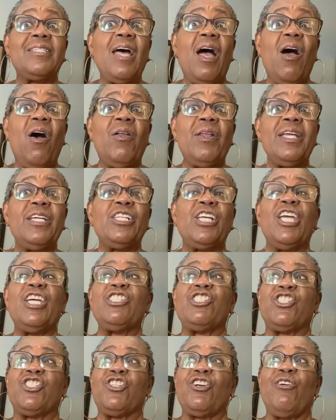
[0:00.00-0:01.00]
all.
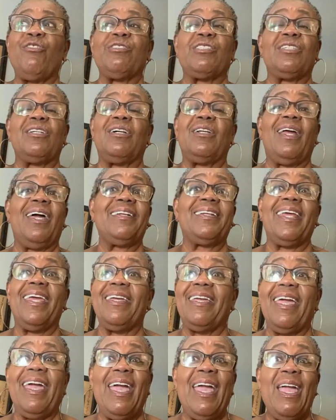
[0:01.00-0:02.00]
His shirts look like they
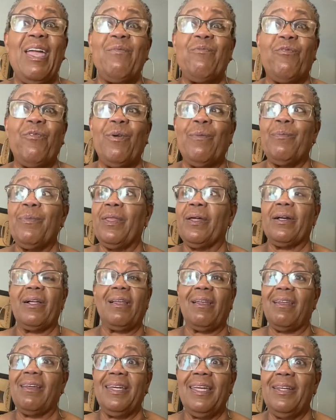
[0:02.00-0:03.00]
came from the
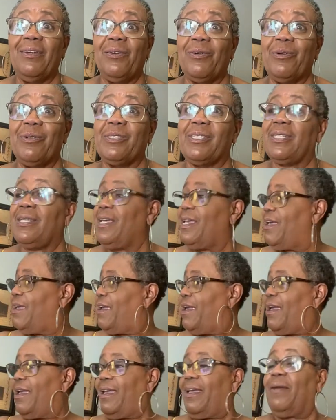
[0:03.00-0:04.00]
cleaners.
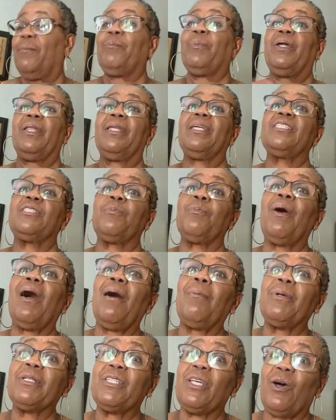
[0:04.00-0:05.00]
But his
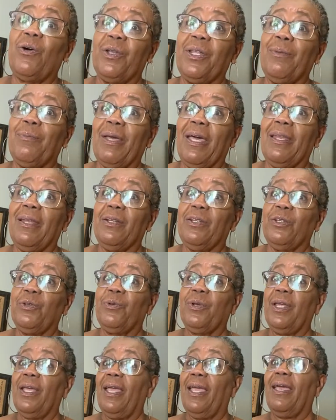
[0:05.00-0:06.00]
mama taught him how to
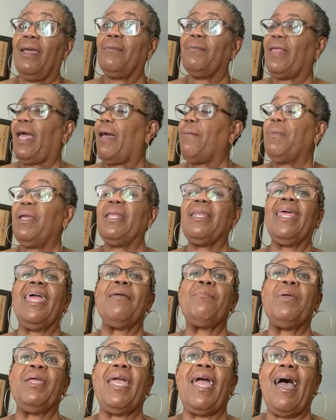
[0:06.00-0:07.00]
do that. I mean, they
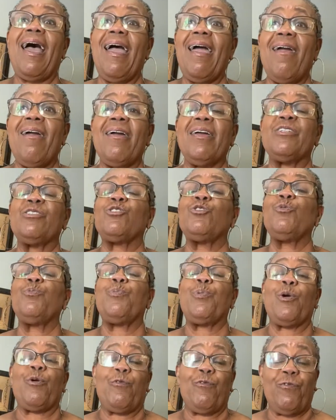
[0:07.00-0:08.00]
be ironed to
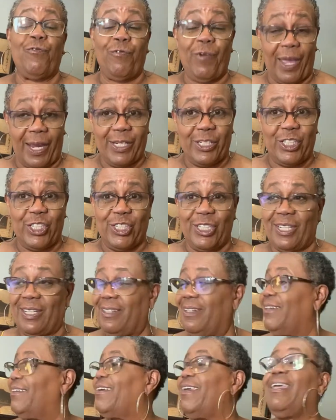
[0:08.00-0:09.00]
perfection.
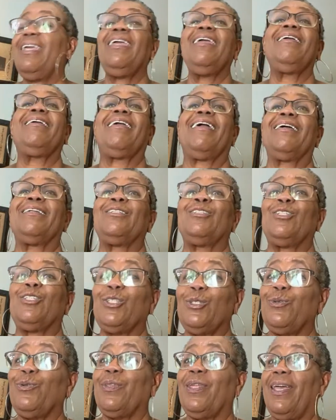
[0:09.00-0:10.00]
He can
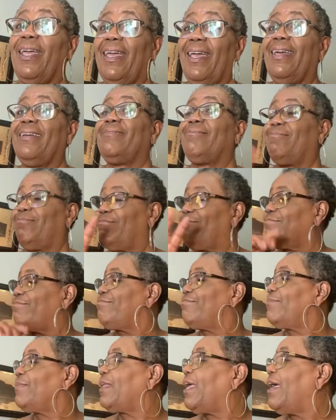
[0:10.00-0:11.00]
do that.
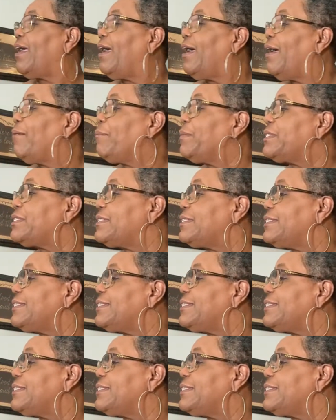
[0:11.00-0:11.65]
Mr.